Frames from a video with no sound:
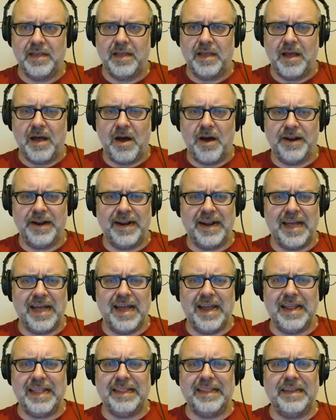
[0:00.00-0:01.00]
on an
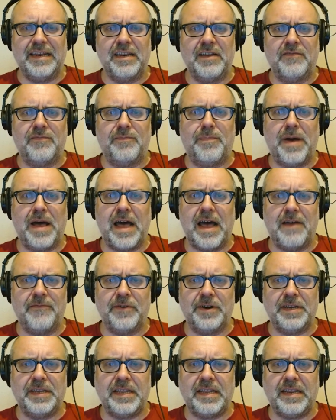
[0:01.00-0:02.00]
island of
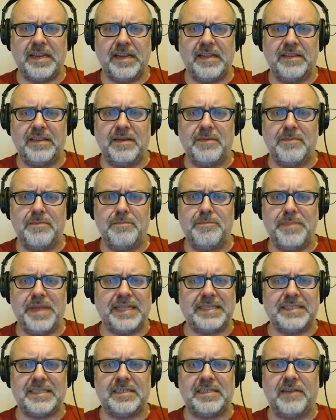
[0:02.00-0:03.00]
poverty in the
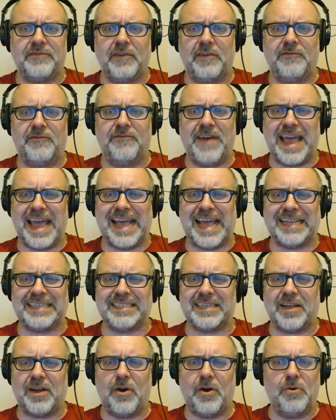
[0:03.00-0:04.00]
midst of a vast
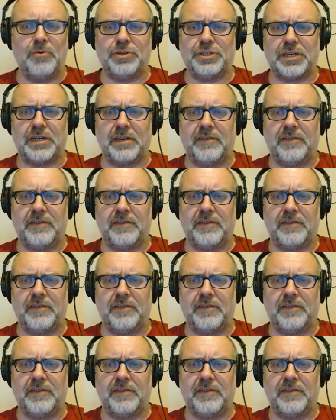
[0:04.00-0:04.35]
ocean of